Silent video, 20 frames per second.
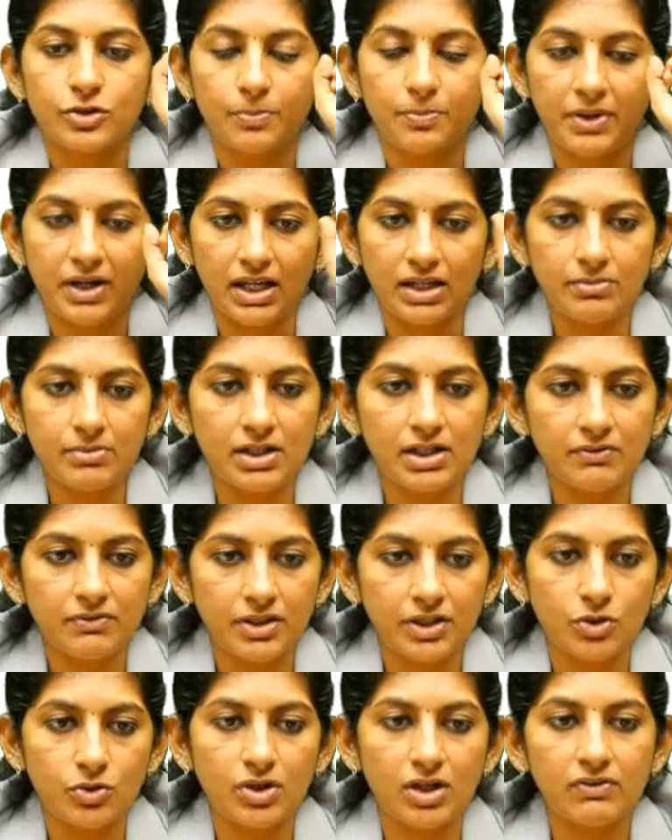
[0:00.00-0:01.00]
So primary
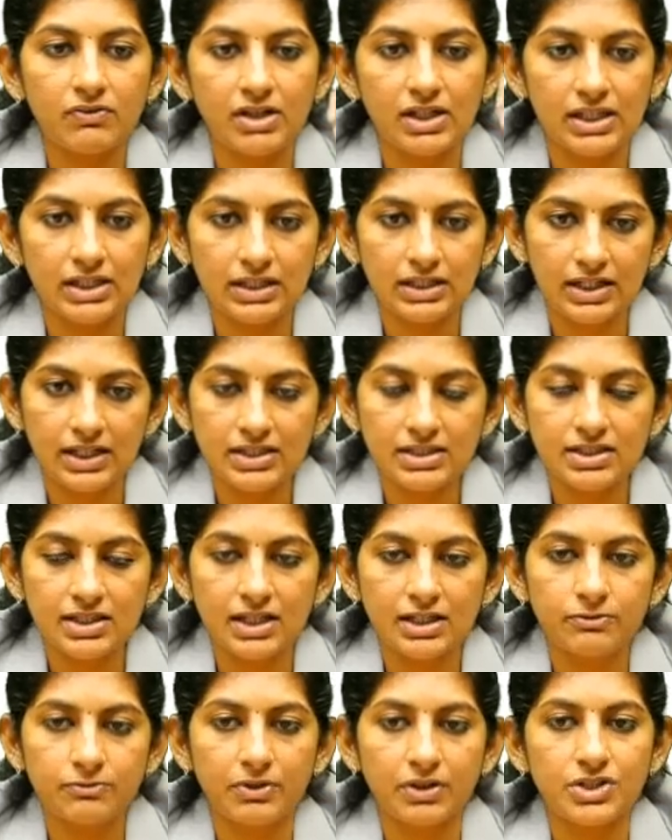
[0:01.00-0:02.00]
V U R will increase the
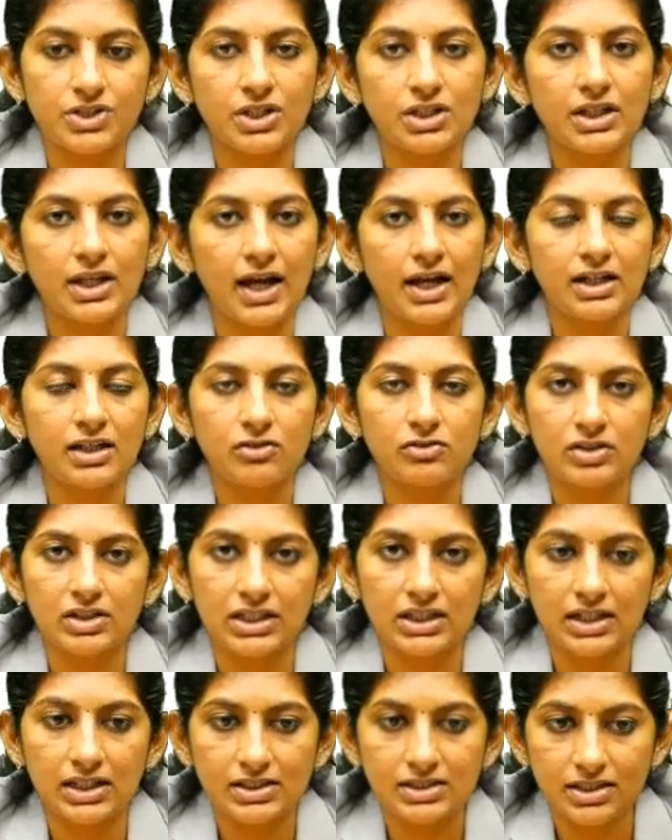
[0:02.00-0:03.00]
infection and it will
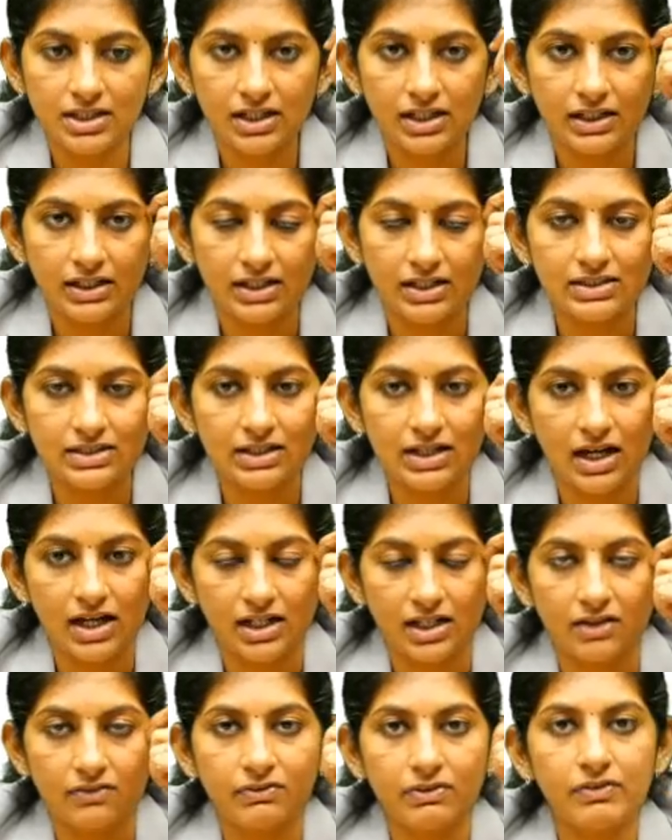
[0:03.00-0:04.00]
increase the renal
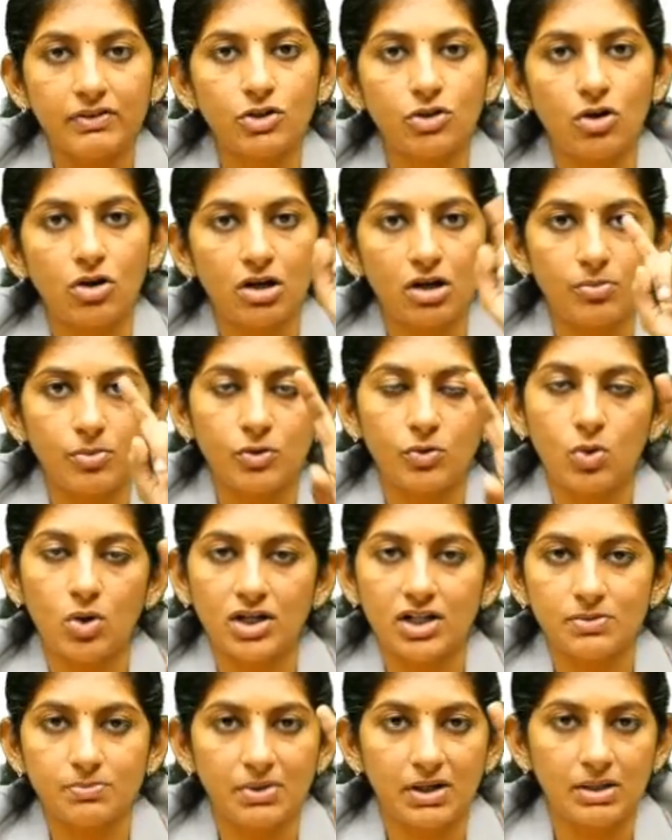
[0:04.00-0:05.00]
scarring. We will talk about
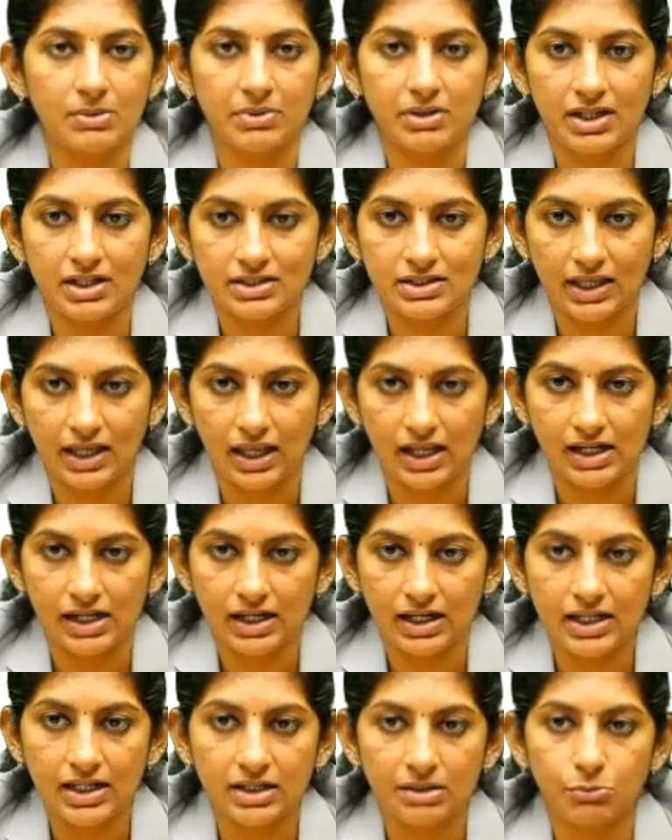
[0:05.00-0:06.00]
what is primary and
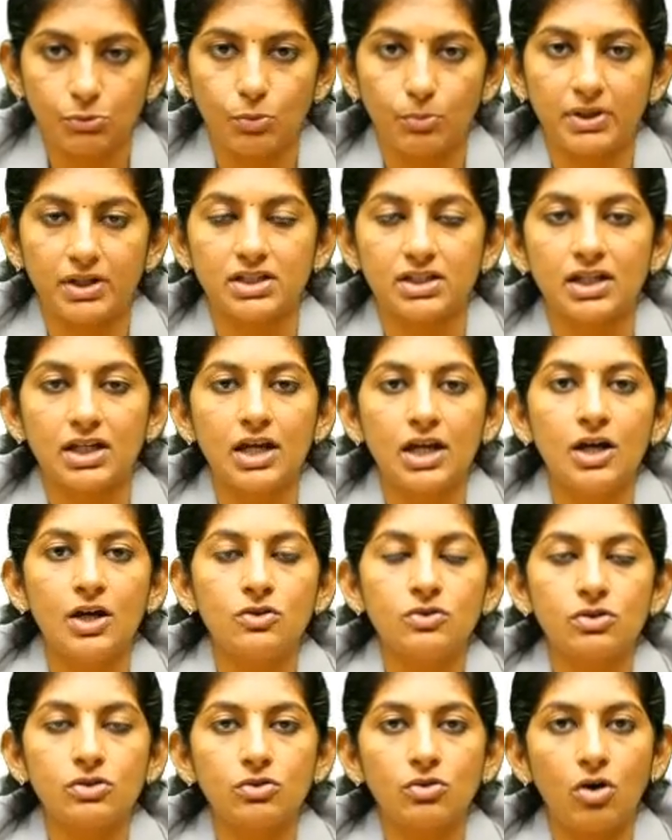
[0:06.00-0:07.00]
secondary in a moment.
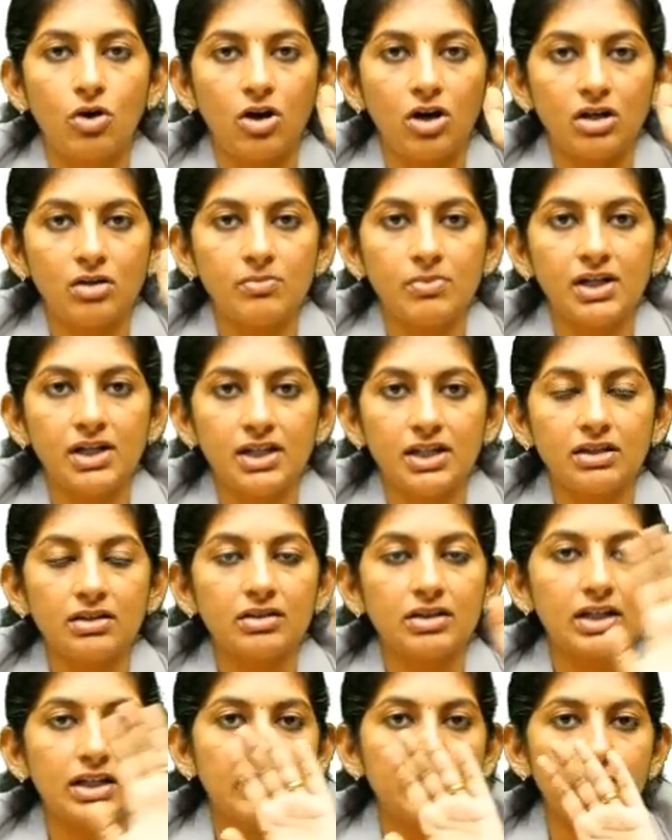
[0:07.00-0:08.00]
So normally
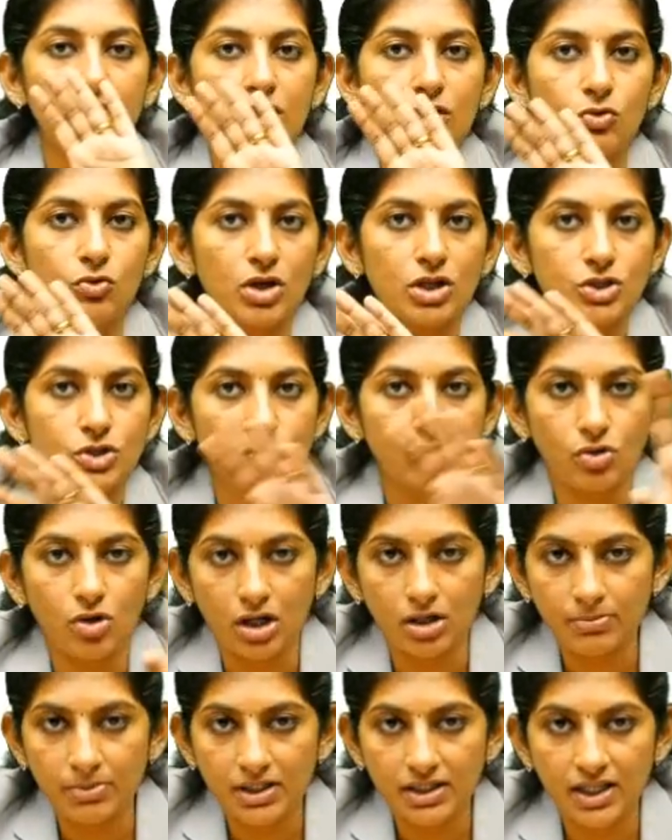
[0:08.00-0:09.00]
V U R should
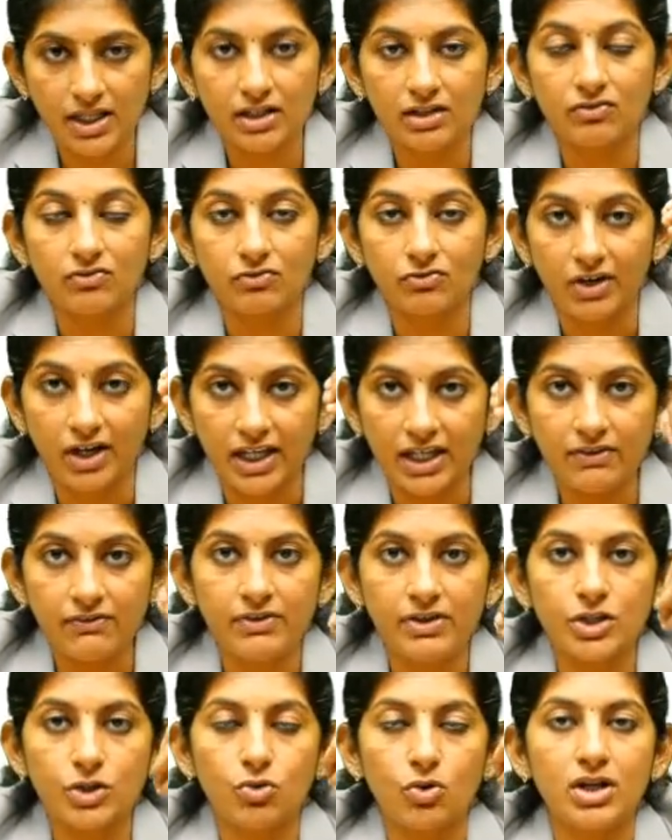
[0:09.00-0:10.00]
not be there. Why
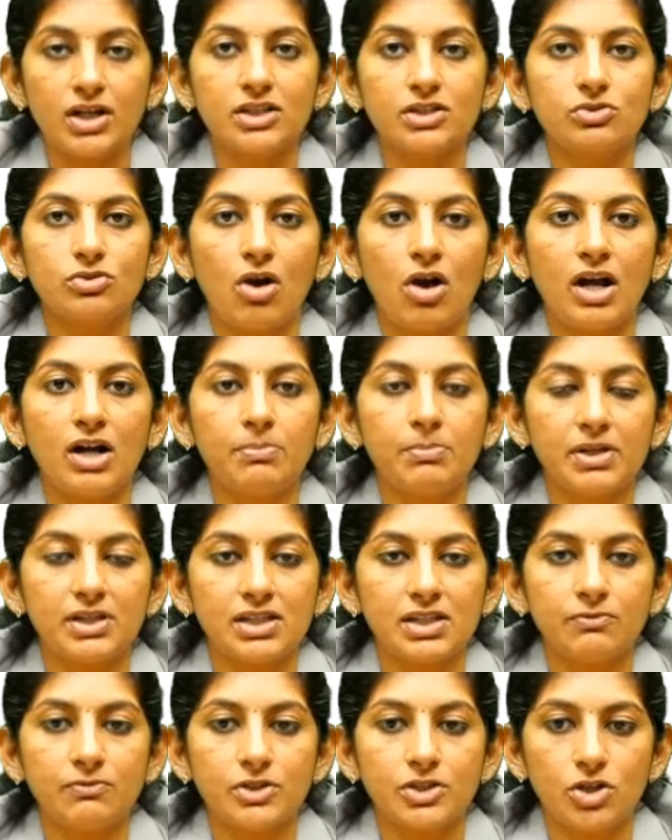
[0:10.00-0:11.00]
V U R is not
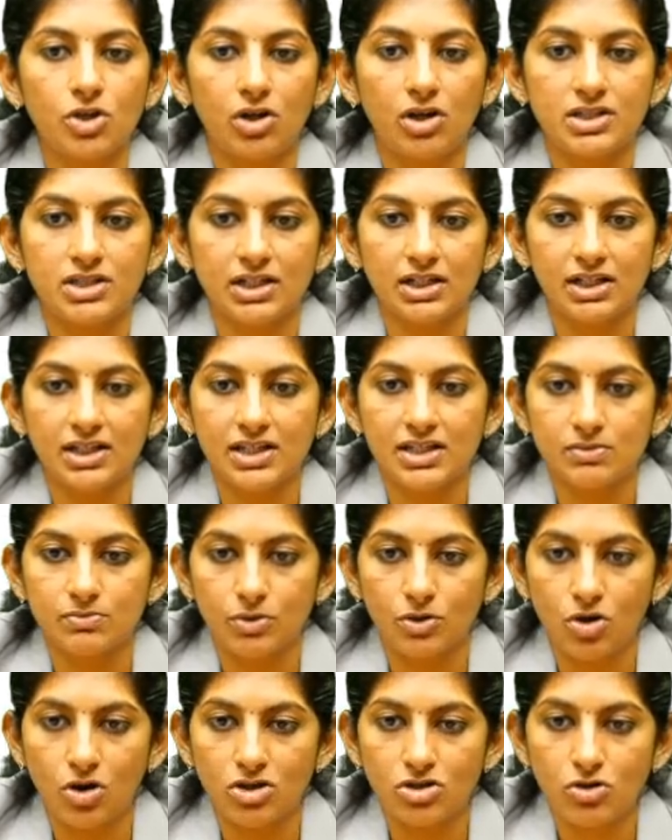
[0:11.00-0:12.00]
present physiologically is
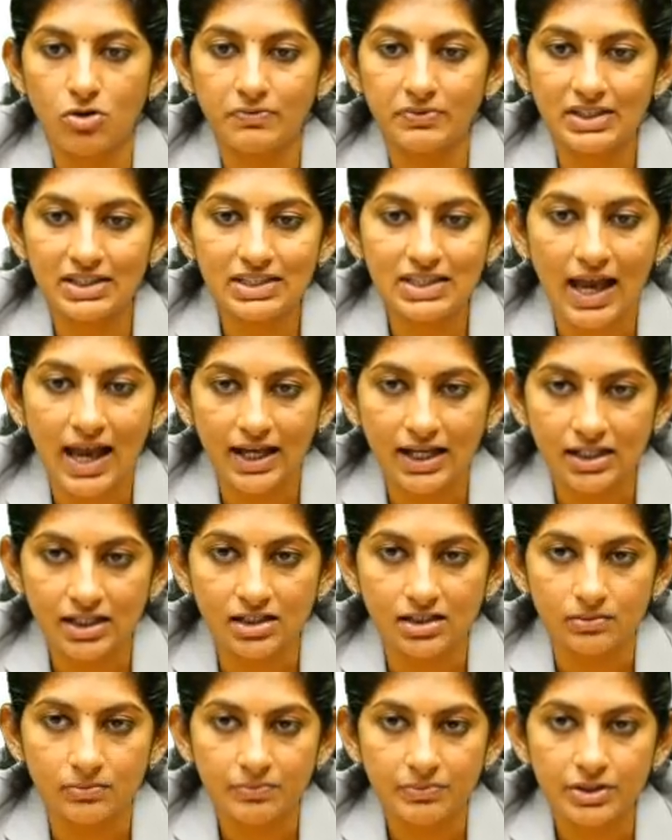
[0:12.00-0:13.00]
because of this
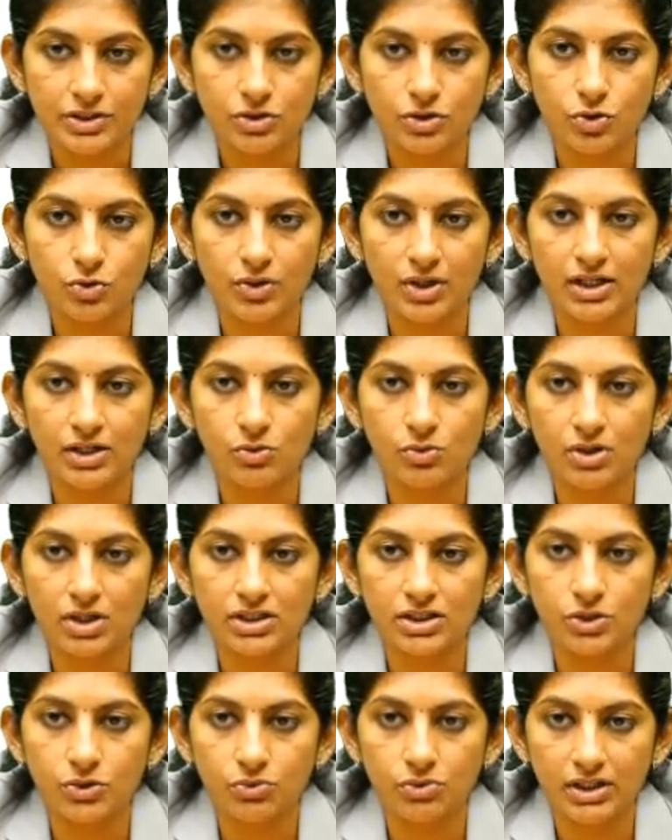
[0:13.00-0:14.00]
angle. So you can look
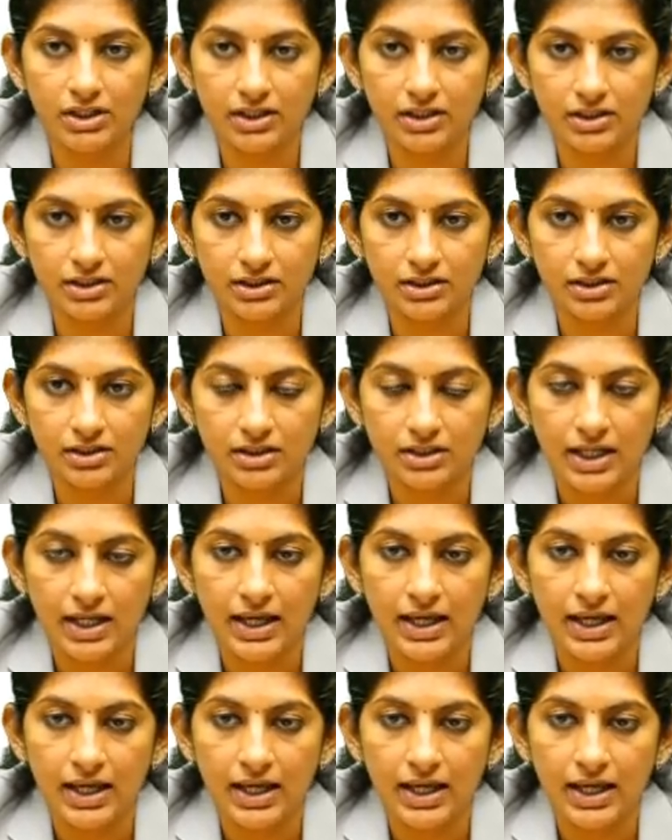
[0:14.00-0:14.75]
at the ureter here.